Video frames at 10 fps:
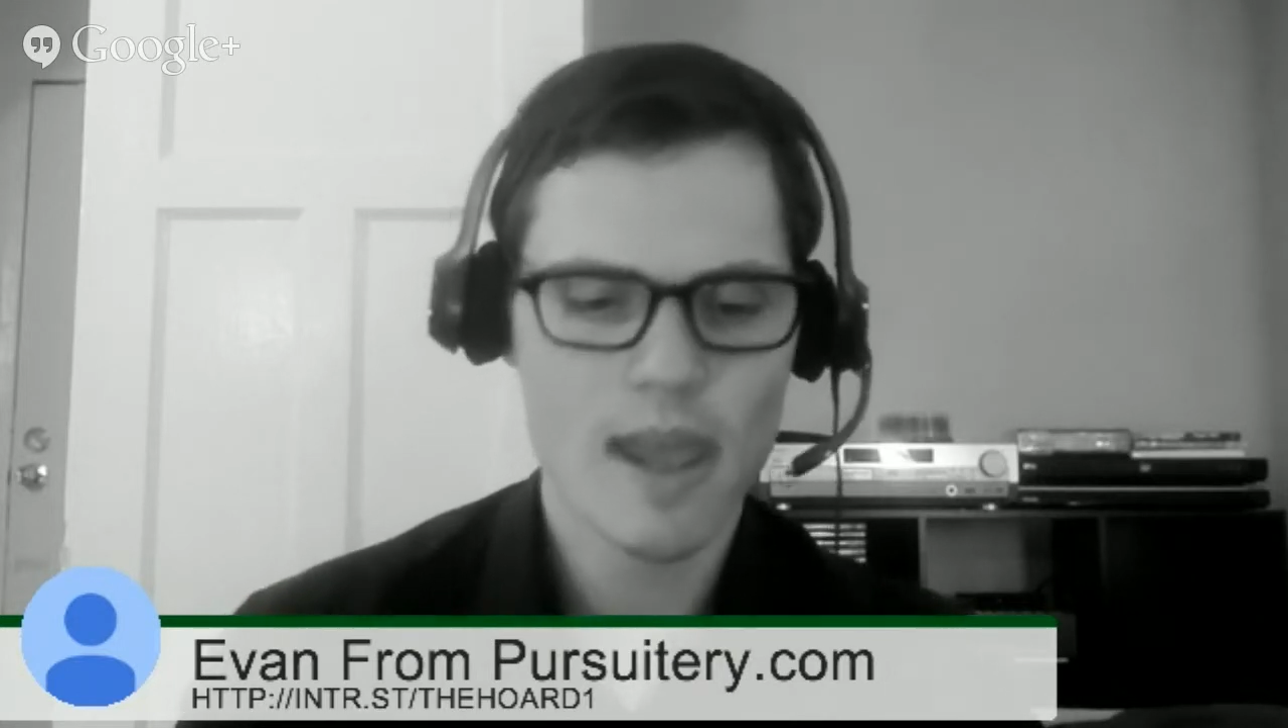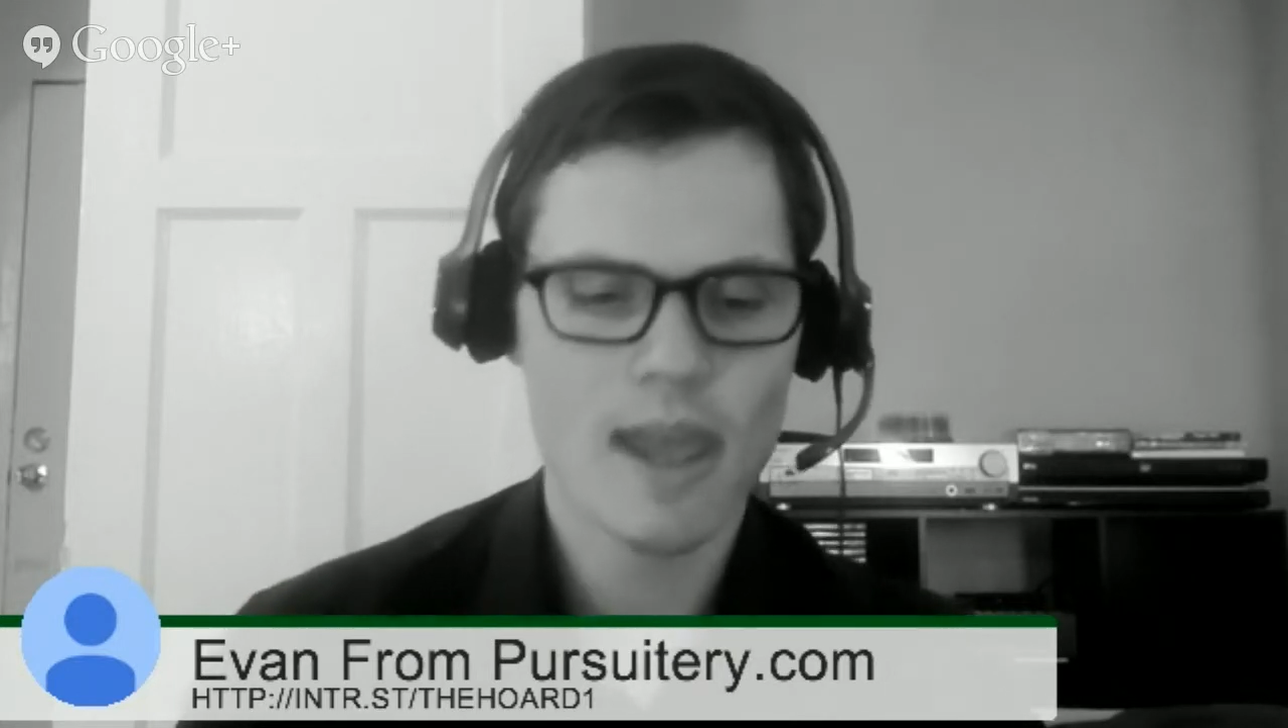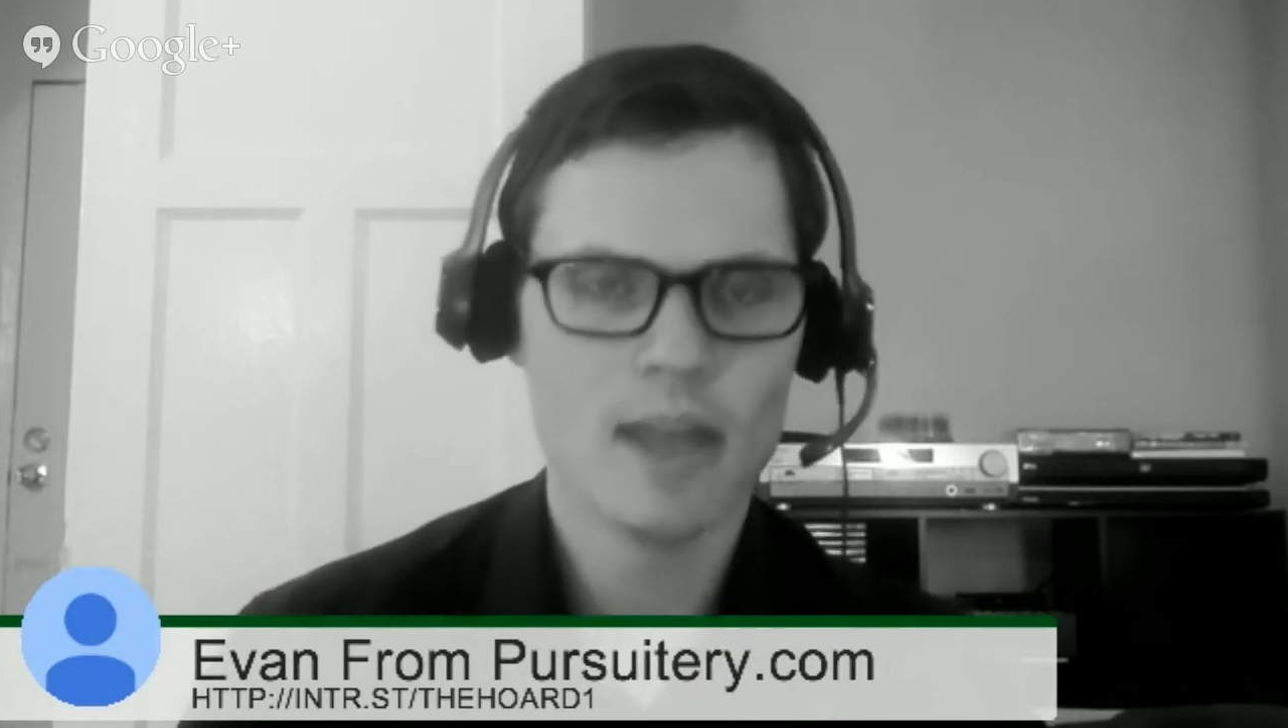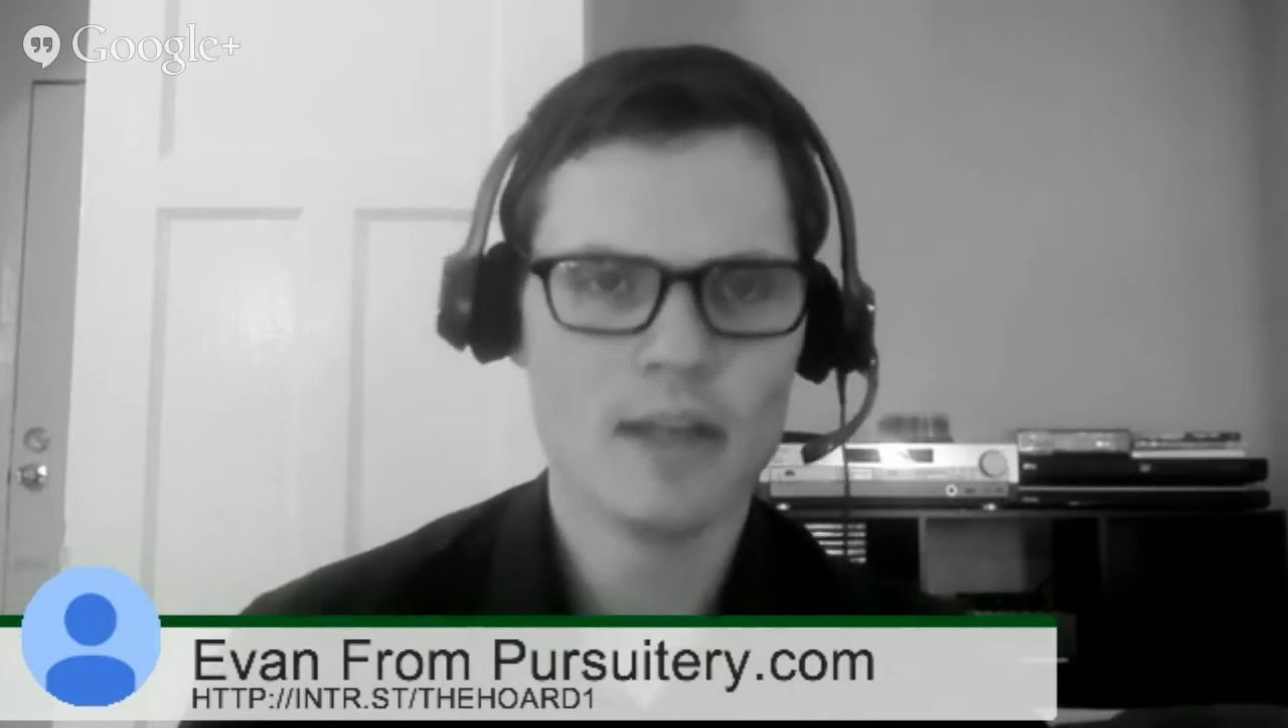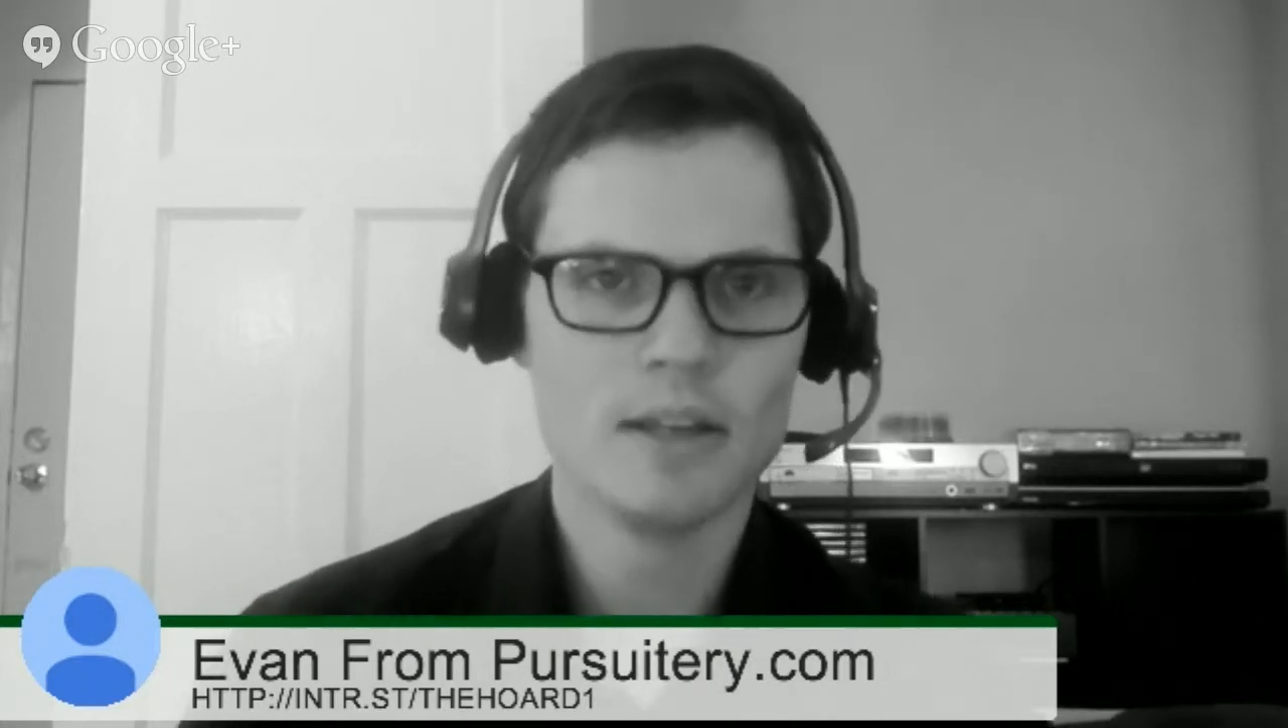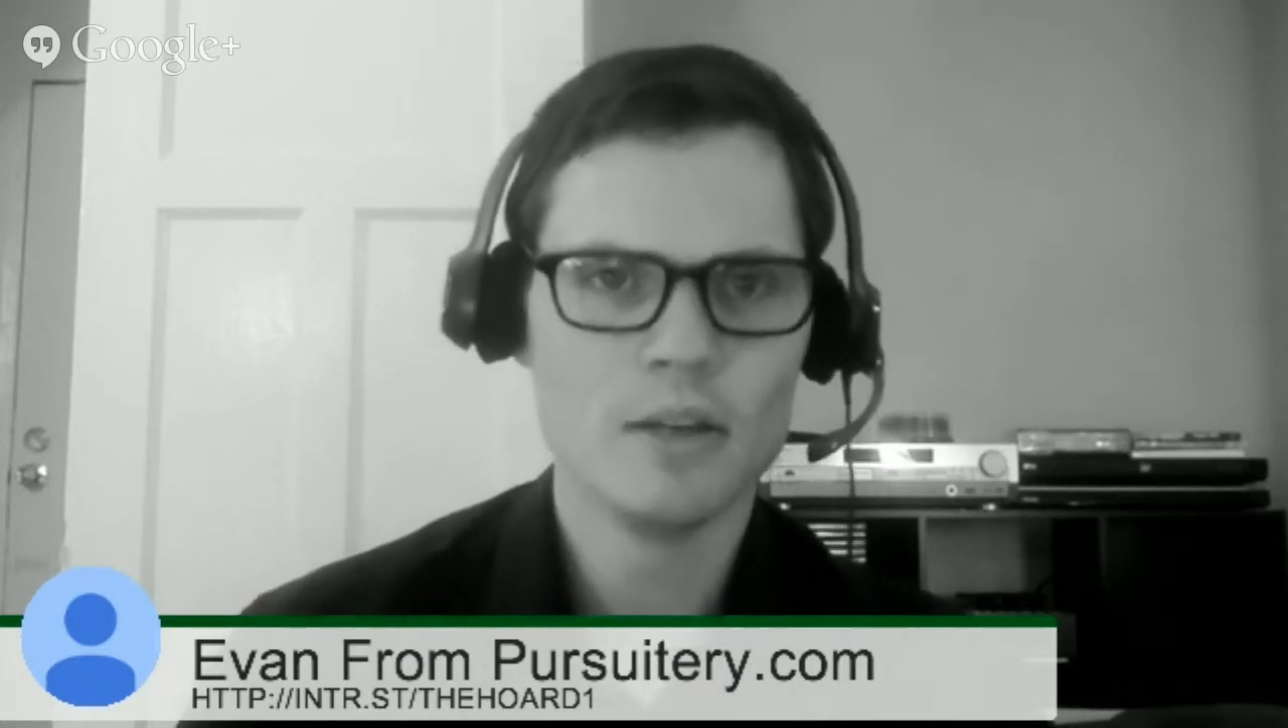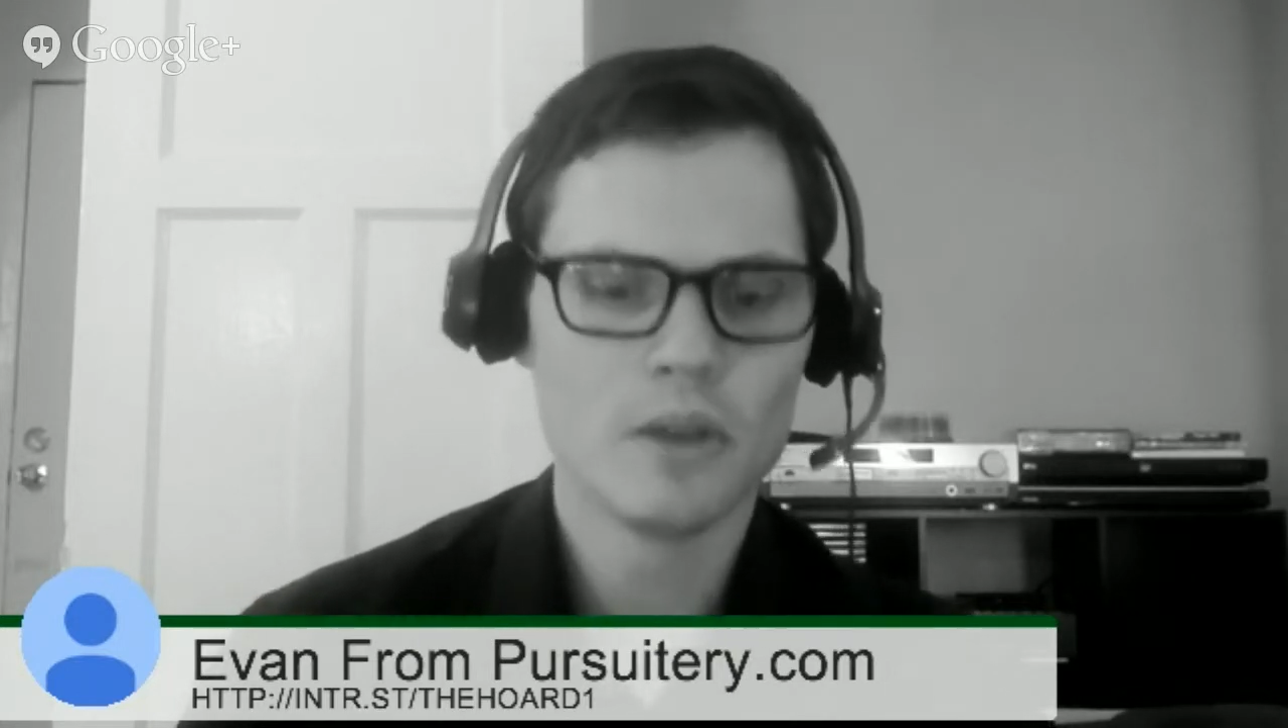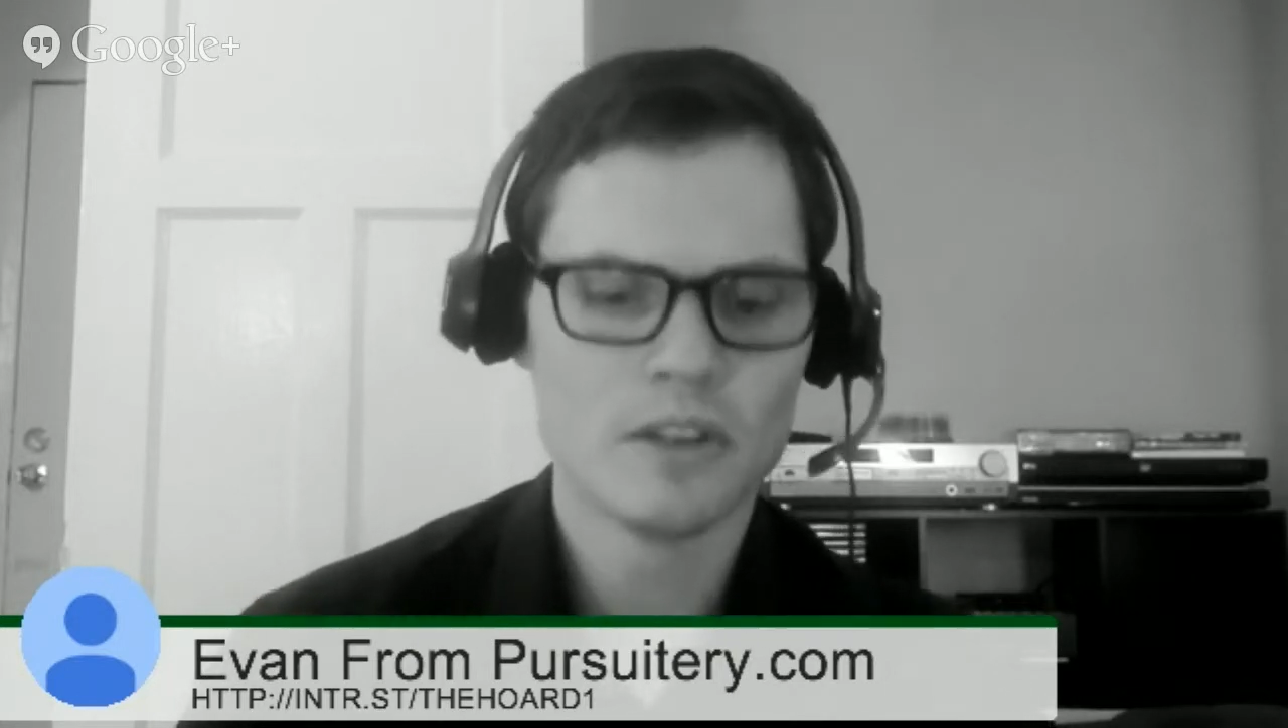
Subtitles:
and you